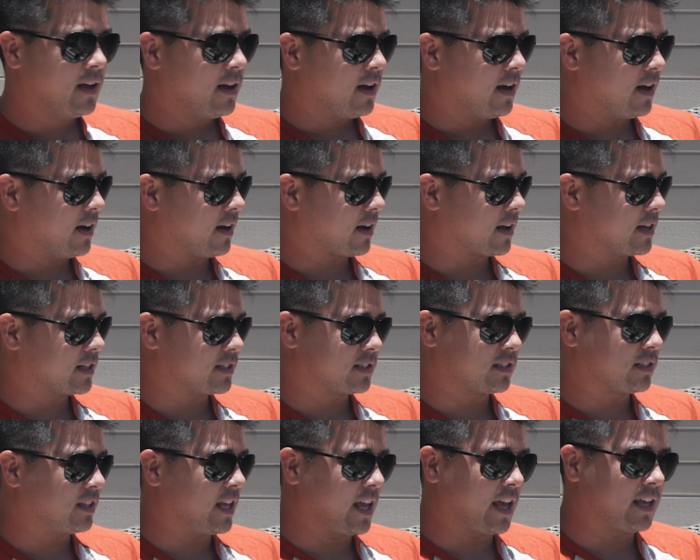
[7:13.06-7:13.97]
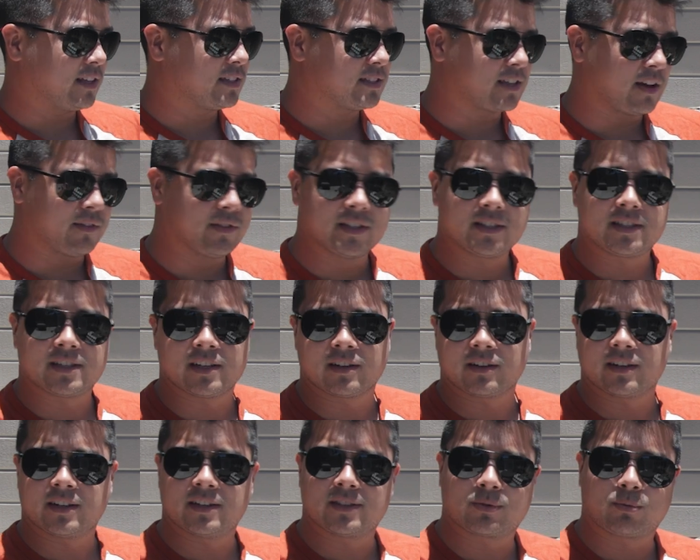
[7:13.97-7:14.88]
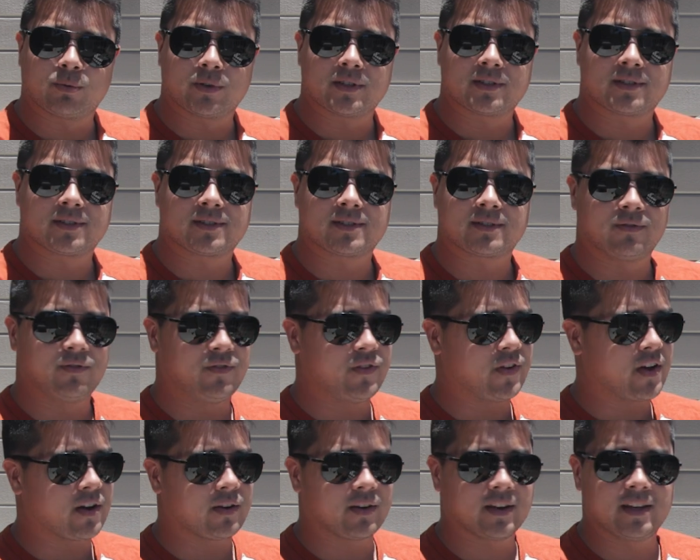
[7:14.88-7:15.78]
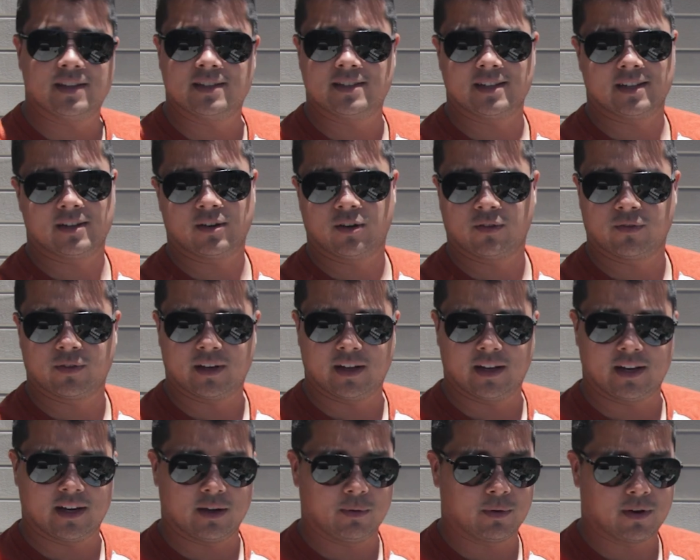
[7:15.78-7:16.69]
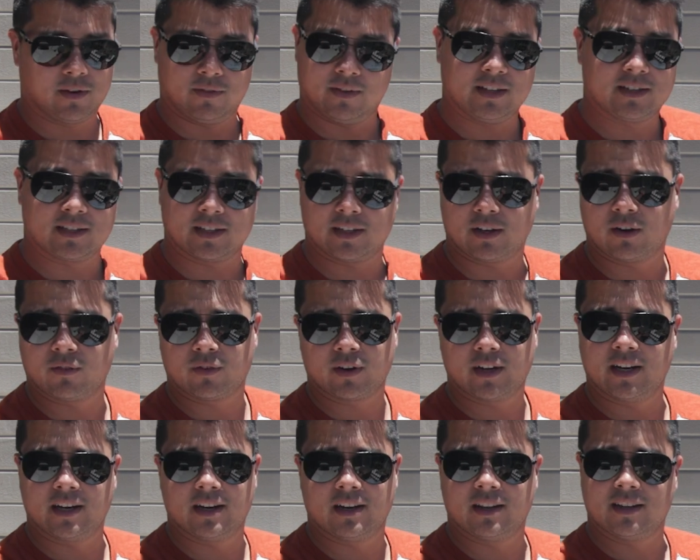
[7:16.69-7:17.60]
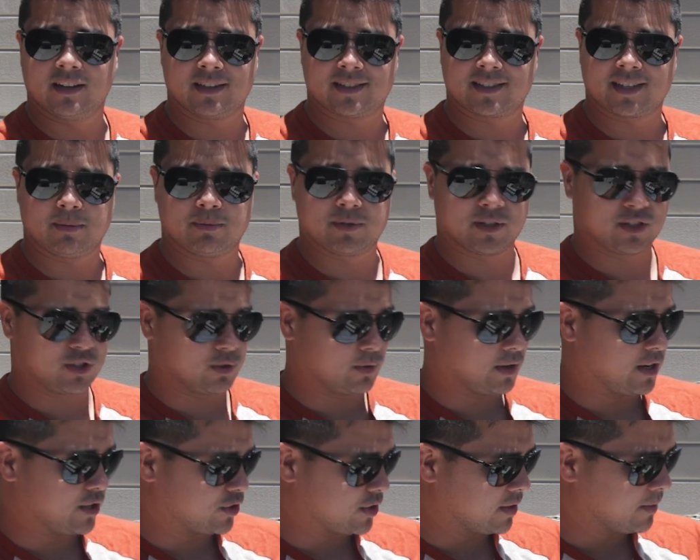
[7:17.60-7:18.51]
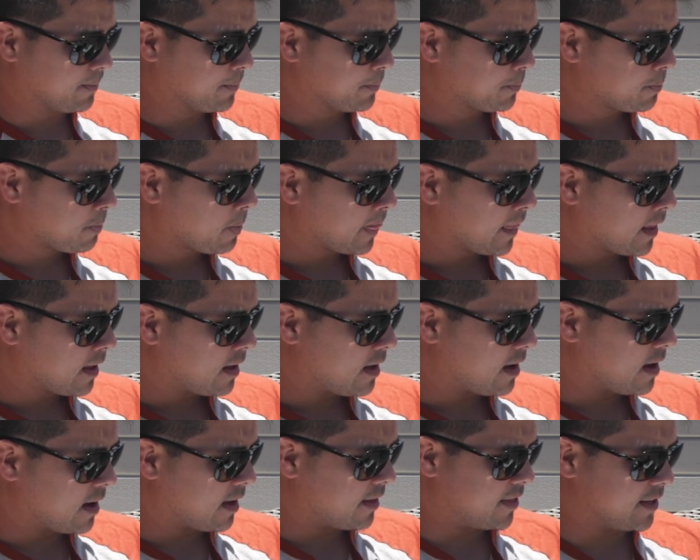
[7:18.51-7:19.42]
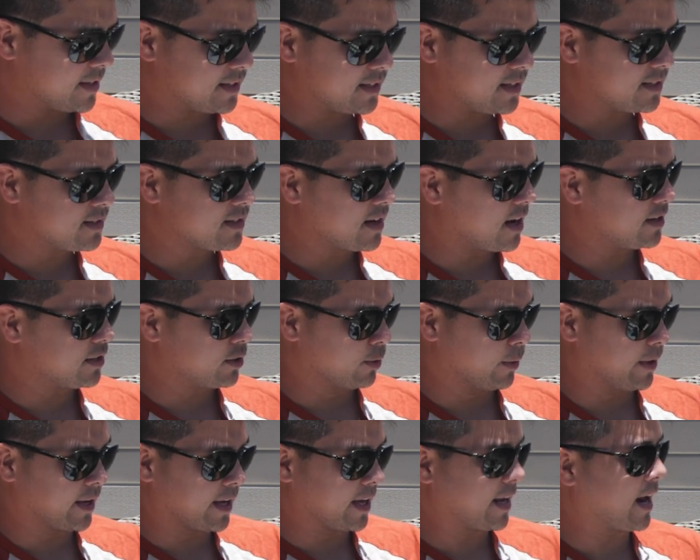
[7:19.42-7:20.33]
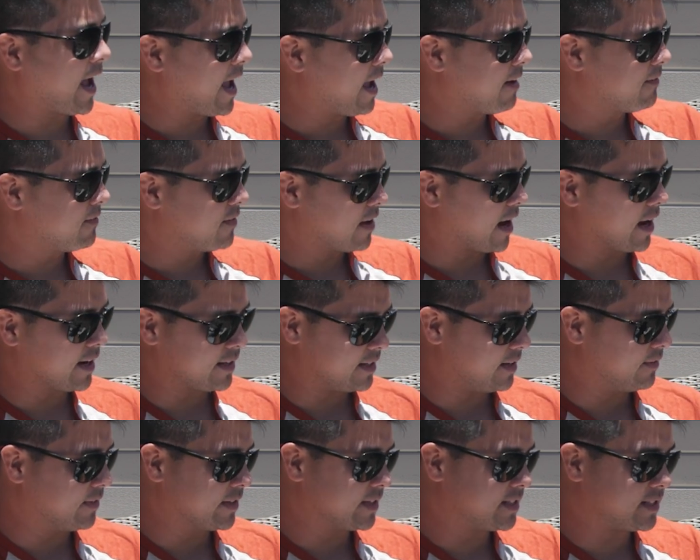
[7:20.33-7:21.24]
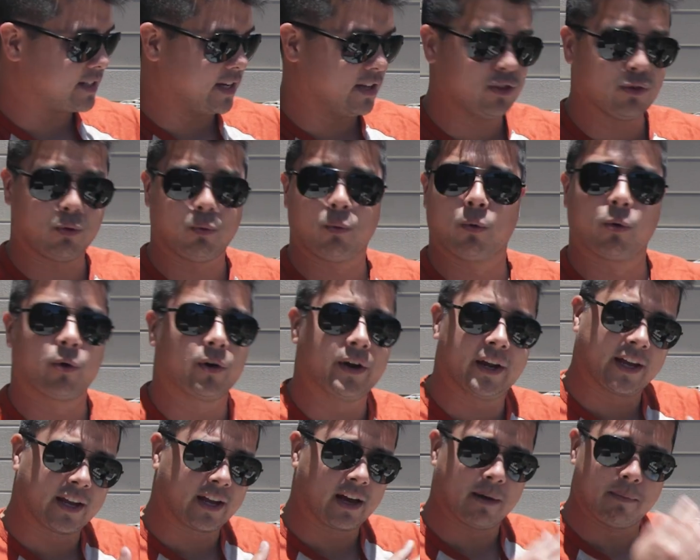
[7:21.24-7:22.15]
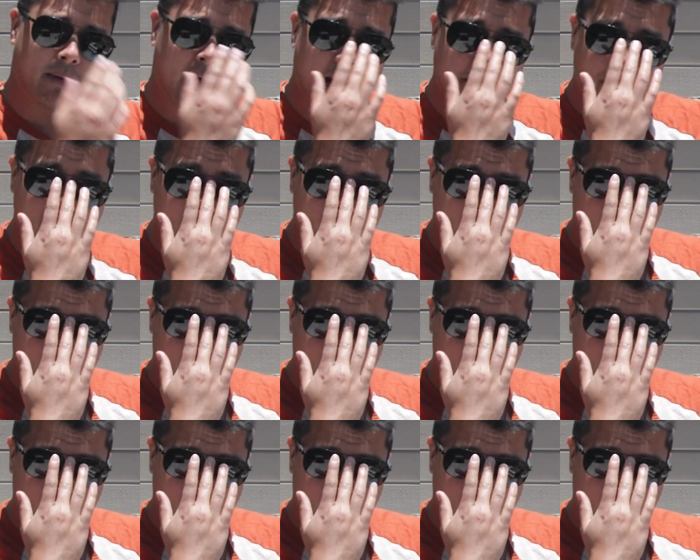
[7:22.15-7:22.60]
because the A7 series was very easy to overheat. It would have easily overheated in this same situation. This is not doing it. I have not even seen the warning come up.